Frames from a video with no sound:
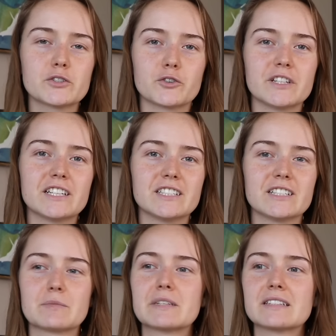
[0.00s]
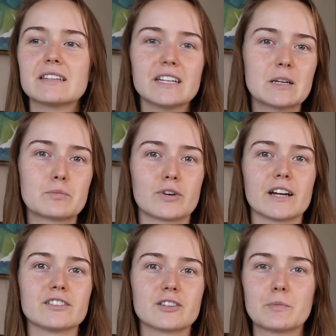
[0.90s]
create these misleading
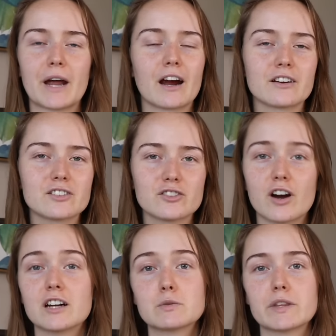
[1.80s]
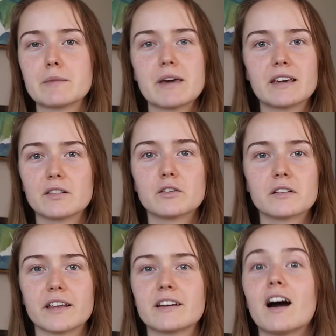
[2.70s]
price comparison charts where they make it look like